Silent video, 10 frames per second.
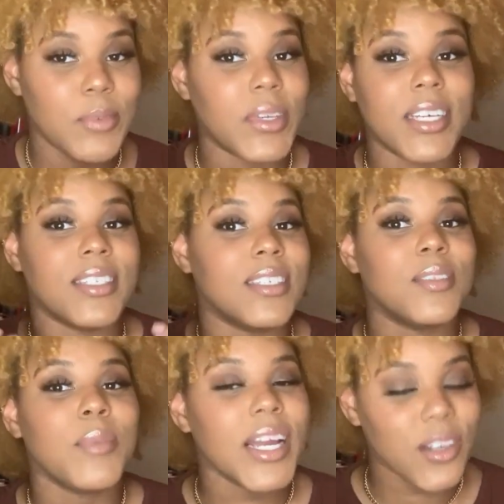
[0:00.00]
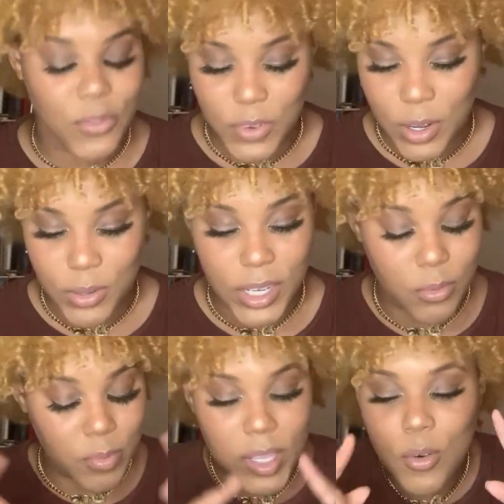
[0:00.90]
Because this microphone, it
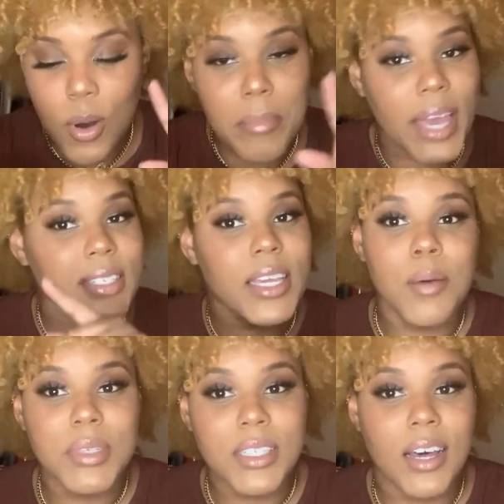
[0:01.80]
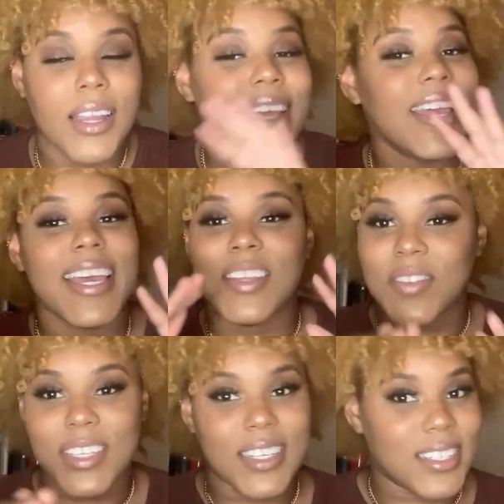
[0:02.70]
would be going back to Amazon if
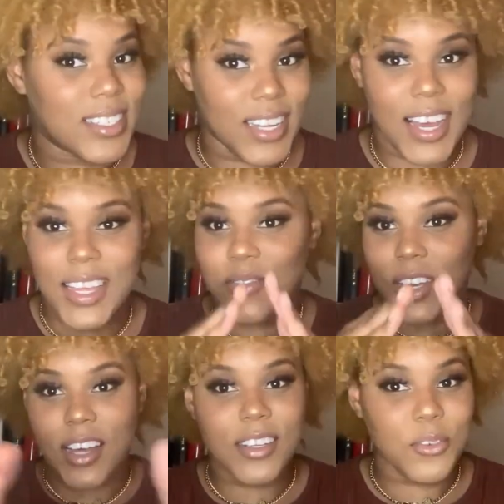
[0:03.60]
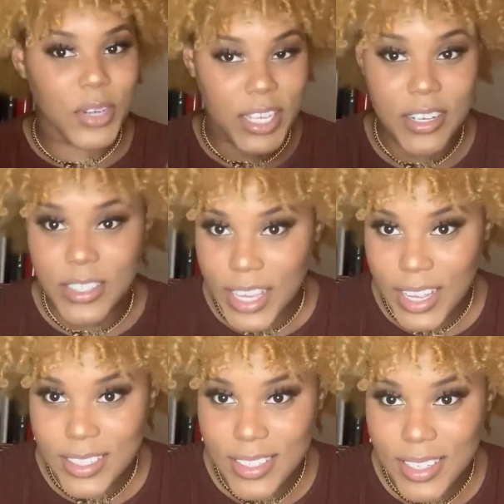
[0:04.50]
it does not. If y'all don't hear
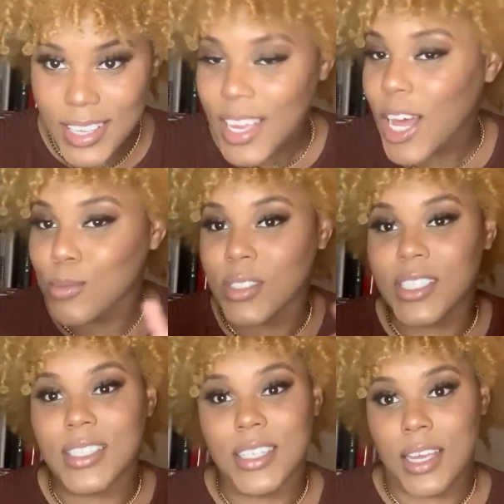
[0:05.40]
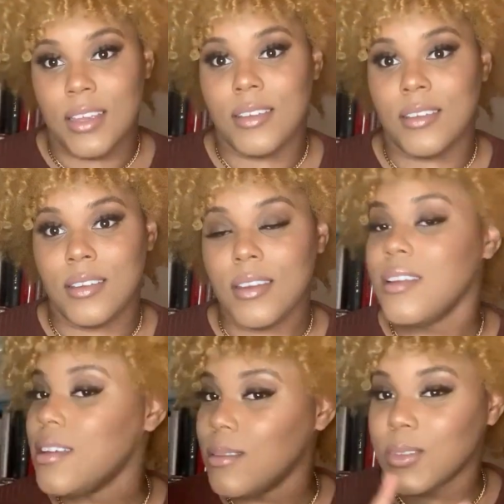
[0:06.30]
that, I'm just saying,
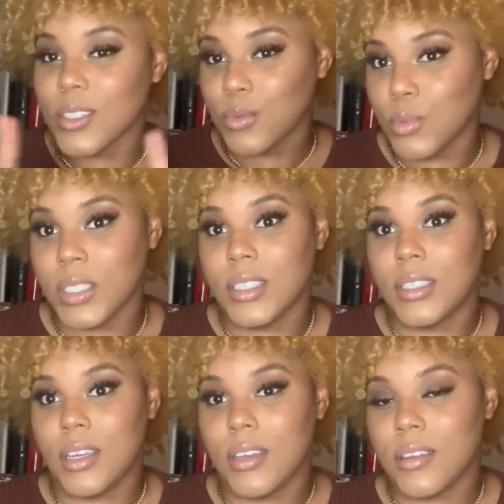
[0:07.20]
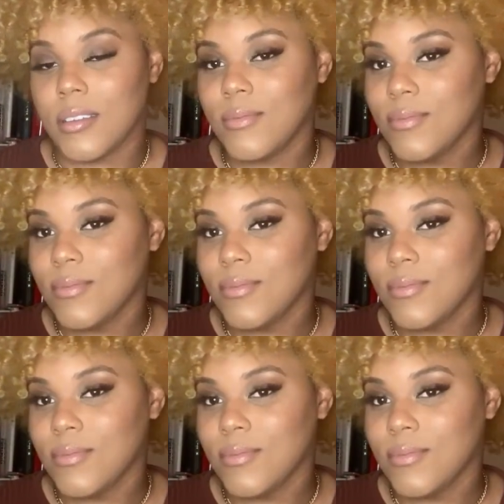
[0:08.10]
just really saying.